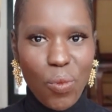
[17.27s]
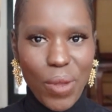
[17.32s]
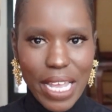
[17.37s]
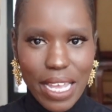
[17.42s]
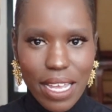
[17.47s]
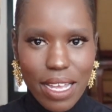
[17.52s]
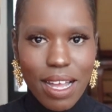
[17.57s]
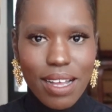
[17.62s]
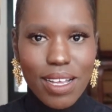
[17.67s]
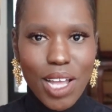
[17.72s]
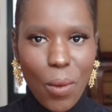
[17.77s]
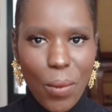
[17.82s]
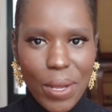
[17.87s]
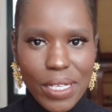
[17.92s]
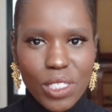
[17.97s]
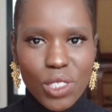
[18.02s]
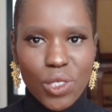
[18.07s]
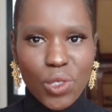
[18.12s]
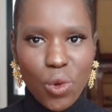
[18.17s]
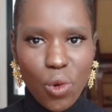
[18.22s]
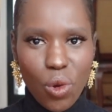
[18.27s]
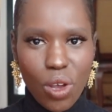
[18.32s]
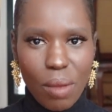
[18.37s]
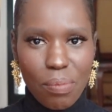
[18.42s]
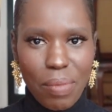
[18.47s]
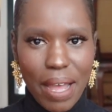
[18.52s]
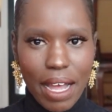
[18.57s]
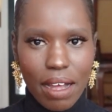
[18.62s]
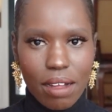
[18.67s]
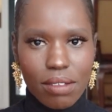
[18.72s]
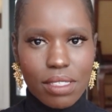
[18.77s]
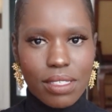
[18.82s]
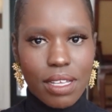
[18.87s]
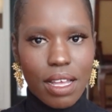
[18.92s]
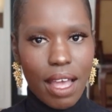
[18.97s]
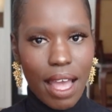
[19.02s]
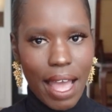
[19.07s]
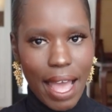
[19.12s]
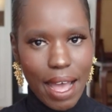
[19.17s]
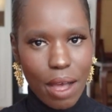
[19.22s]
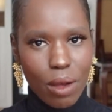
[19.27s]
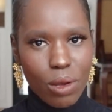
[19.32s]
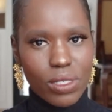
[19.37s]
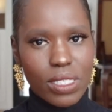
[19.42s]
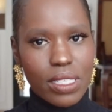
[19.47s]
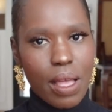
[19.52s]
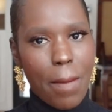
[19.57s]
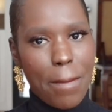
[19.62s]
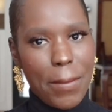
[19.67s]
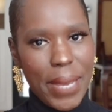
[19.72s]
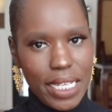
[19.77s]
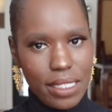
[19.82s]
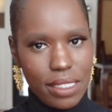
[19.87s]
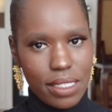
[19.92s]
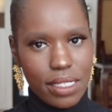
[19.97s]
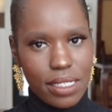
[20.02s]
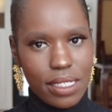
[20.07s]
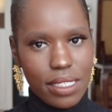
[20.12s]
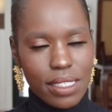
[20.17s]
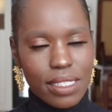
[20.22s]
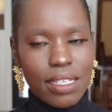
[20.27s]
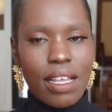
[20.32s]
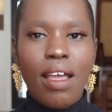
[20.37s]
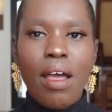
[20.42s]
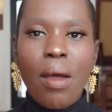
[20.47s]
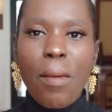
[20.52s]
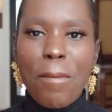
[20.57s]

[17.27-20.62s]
we are going to talk about house maintenance.